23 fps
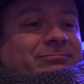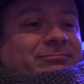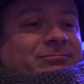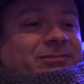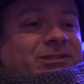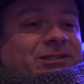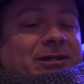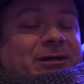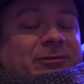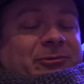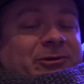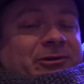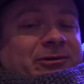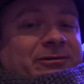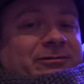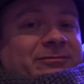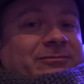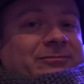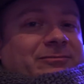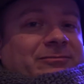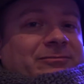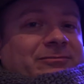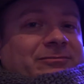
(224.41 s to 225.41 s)
summer
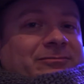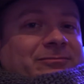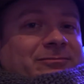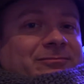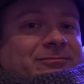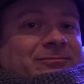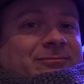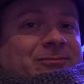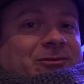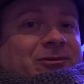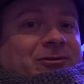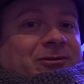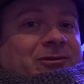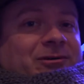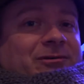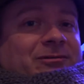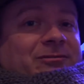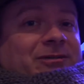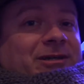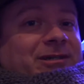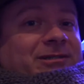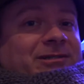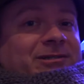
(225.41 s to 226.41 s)
or
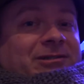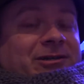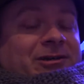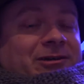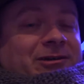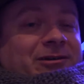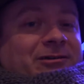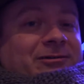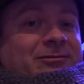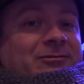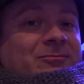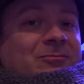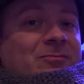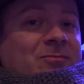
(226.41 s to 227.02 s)
next year,